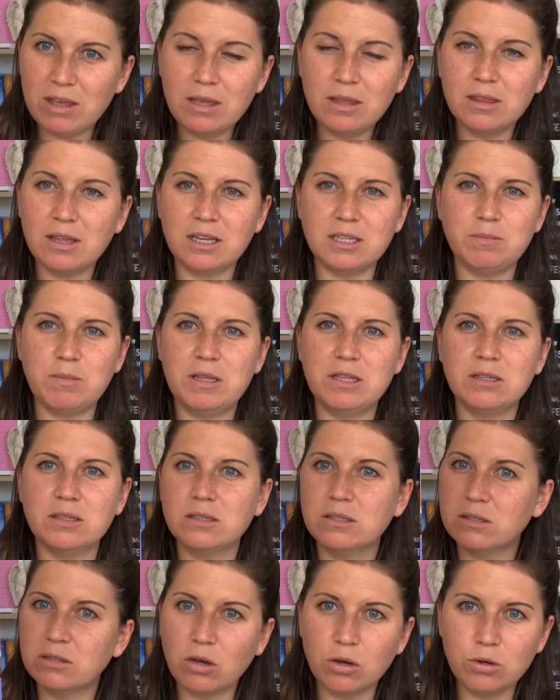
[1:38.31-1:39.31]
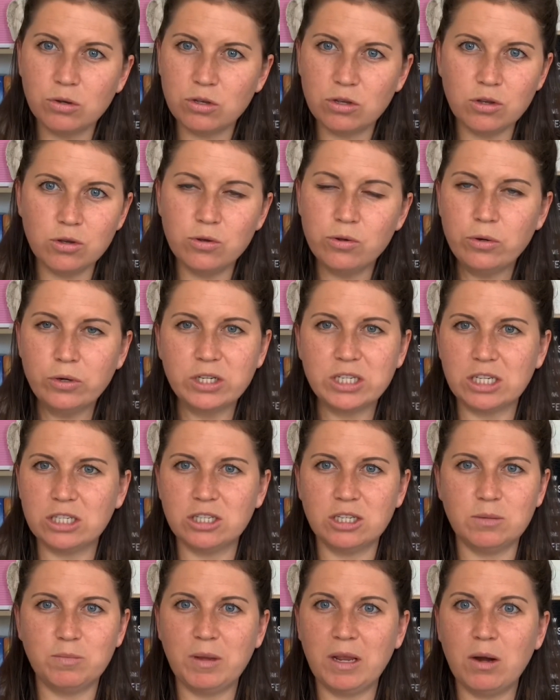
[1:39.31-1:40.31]
that's been so huge, that's
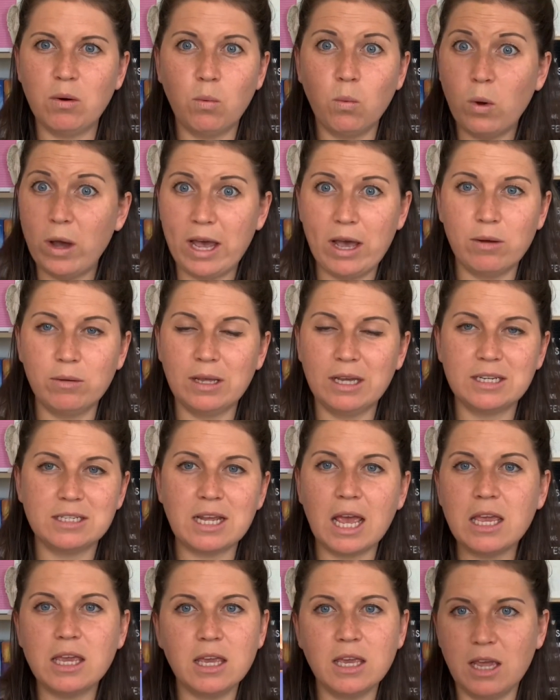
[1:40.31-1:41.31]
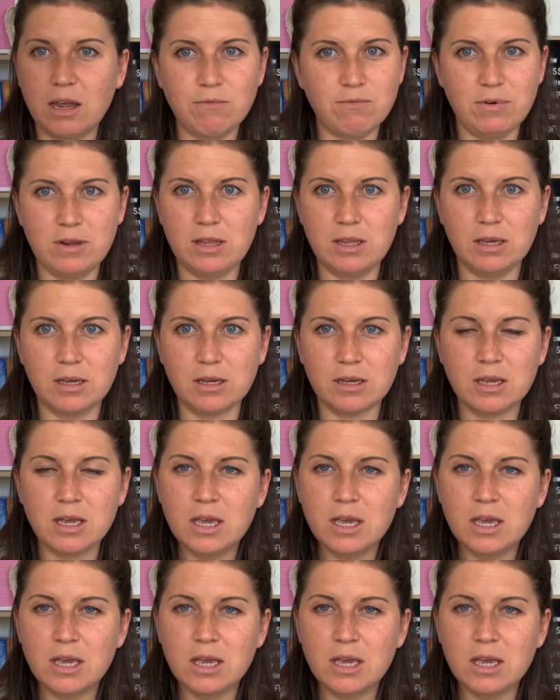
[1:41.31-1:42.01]
just been, wow, like taking everything.